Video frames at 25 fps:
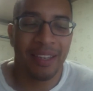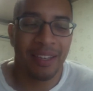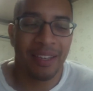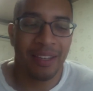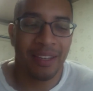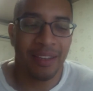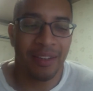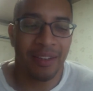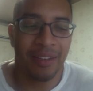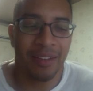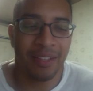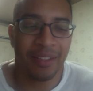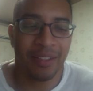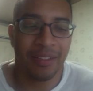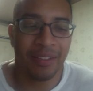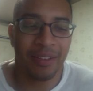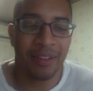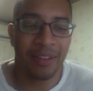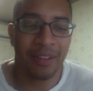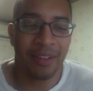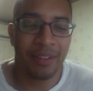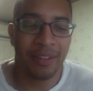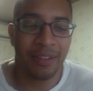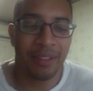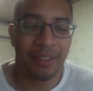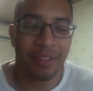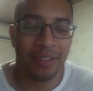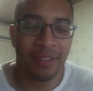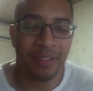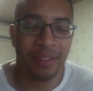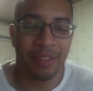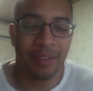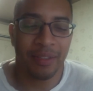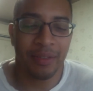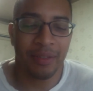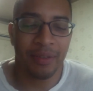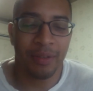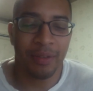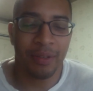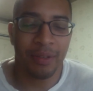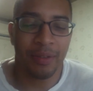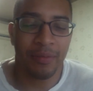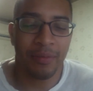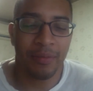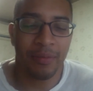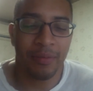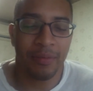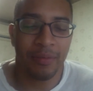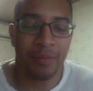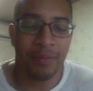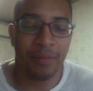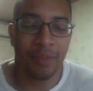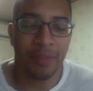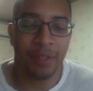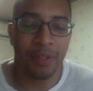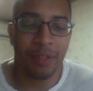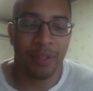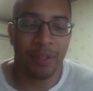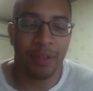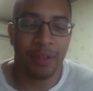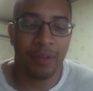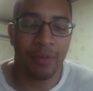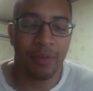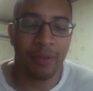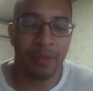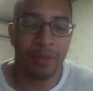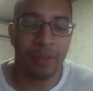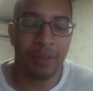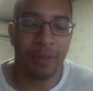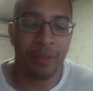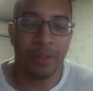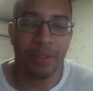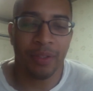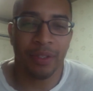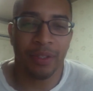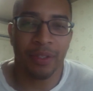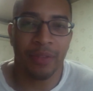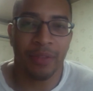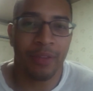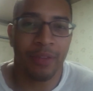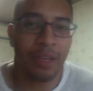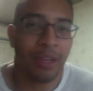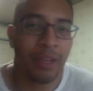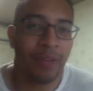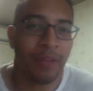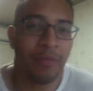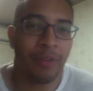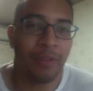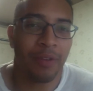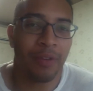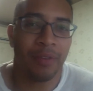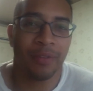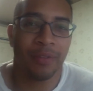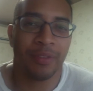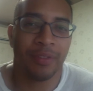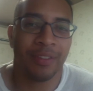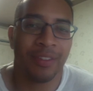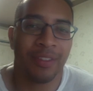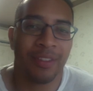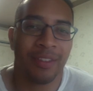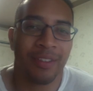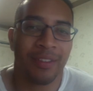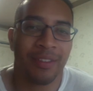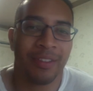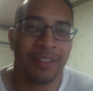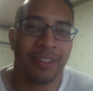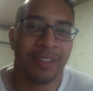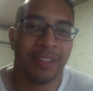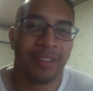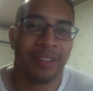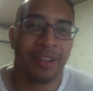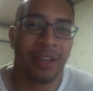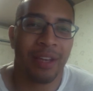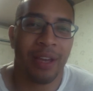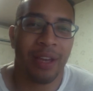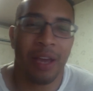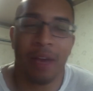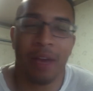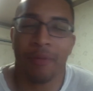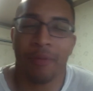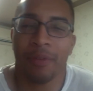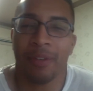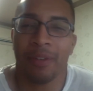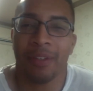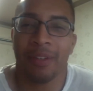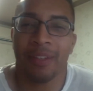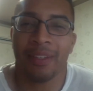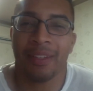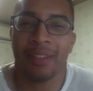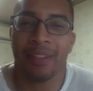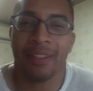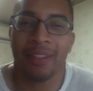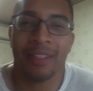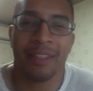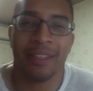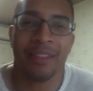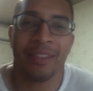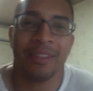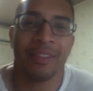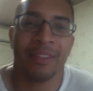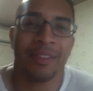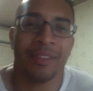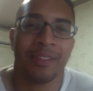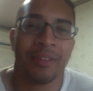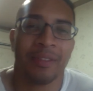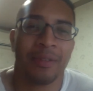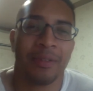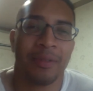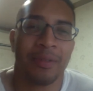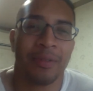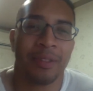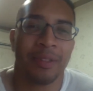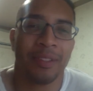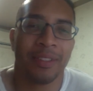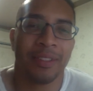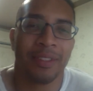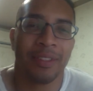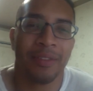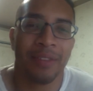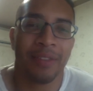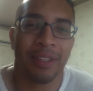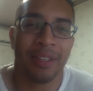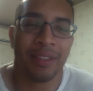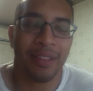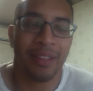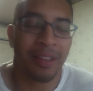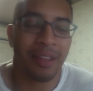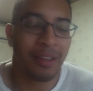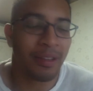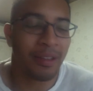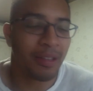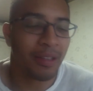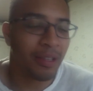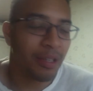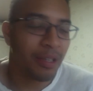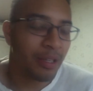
I started listening to it, with uses of headphones, just so I wouldn't get teased in school and stuff like that.